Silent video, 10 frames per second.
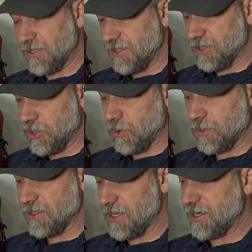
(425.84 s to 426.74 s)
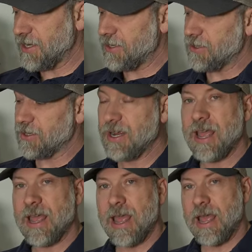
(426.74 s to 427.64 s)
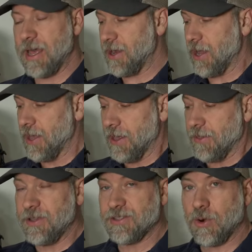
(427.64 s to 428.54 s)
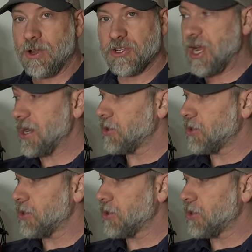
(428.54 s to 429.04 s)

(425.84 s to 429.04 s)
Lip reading: cinch cords on here, and these are all shock